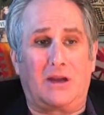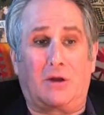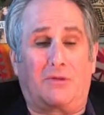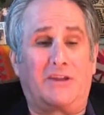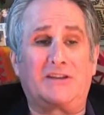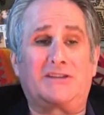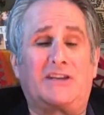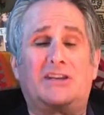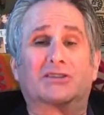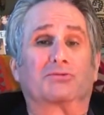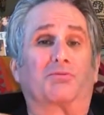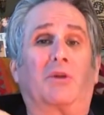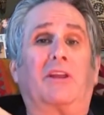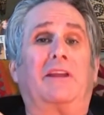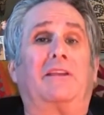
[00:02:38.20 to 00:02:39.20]
this is
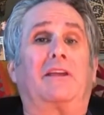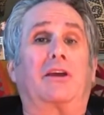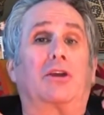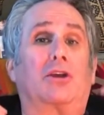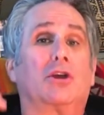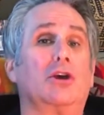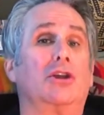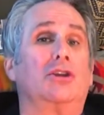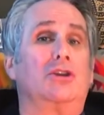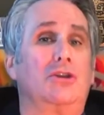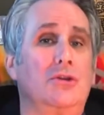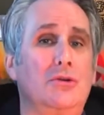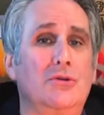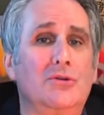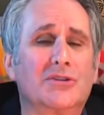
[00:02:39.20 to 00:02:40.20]
really the good
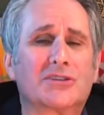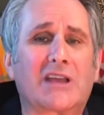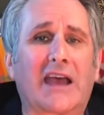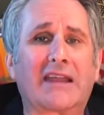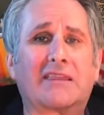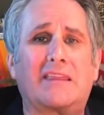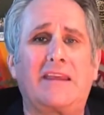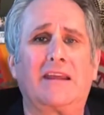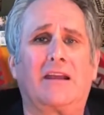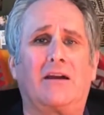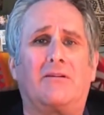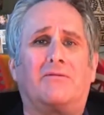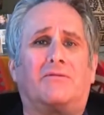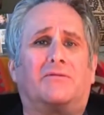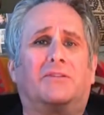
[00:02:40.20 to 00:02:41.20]
news, I think,
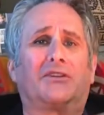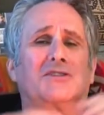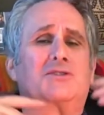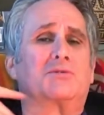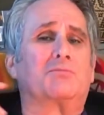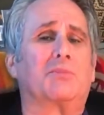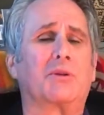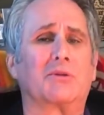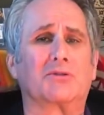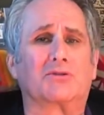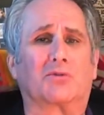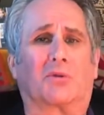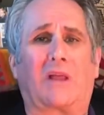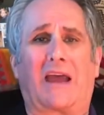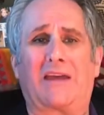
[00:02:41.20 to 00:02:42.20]
of the
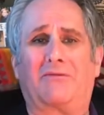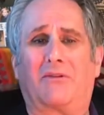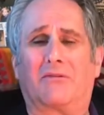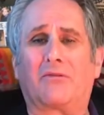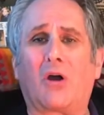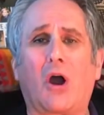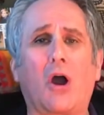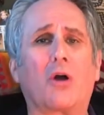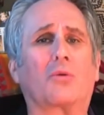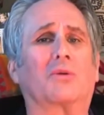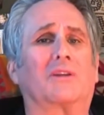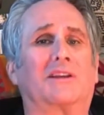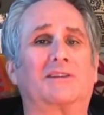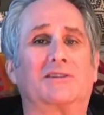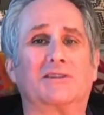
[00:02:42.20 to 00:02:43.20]
spiritual life of all
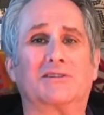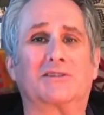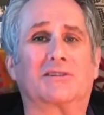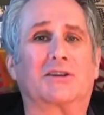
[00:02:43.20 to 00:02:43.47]
religions.